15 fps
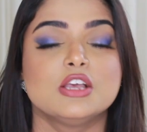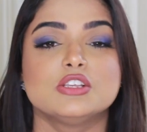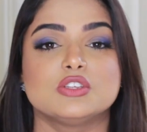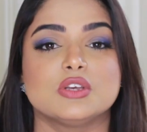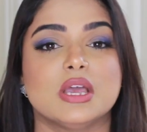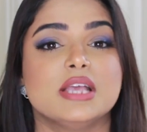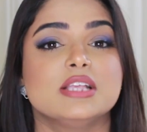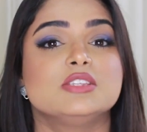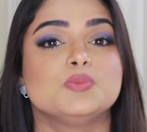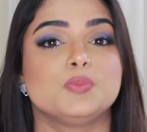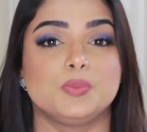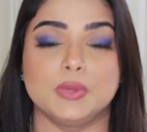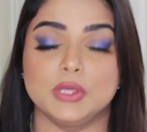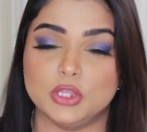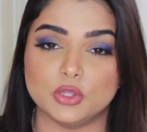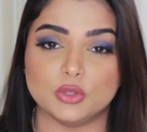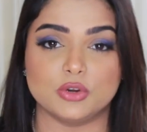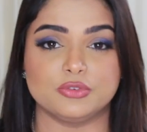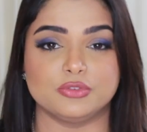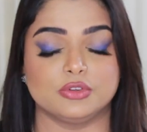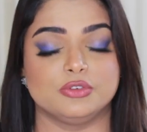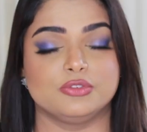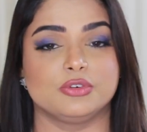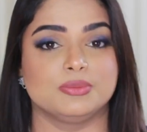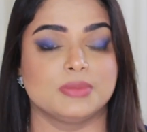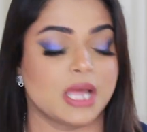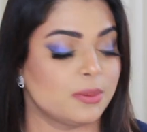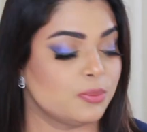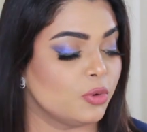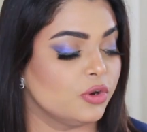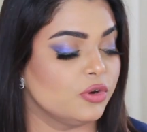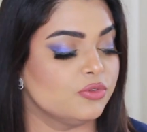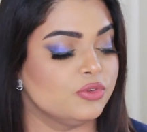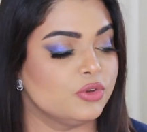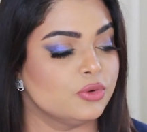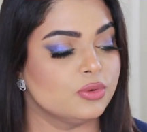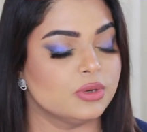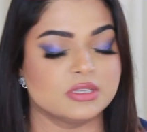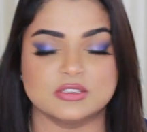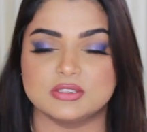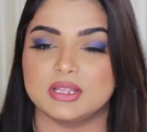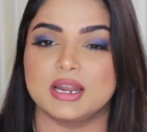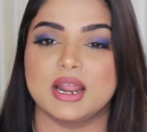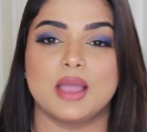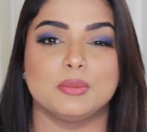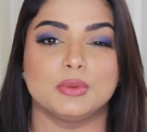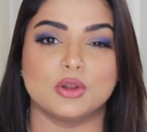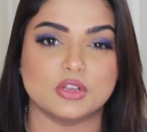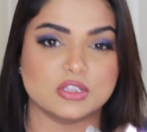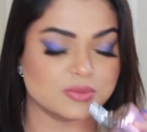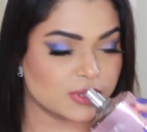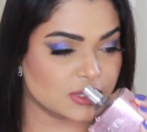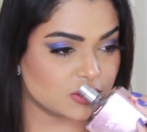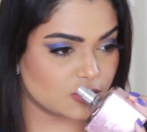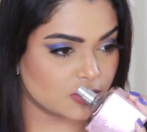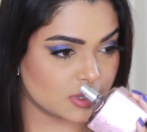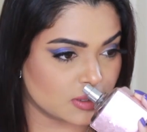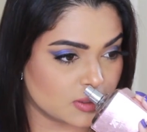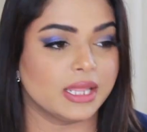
So it's beautiful from that point of view. It's just that I'm anosmic to it.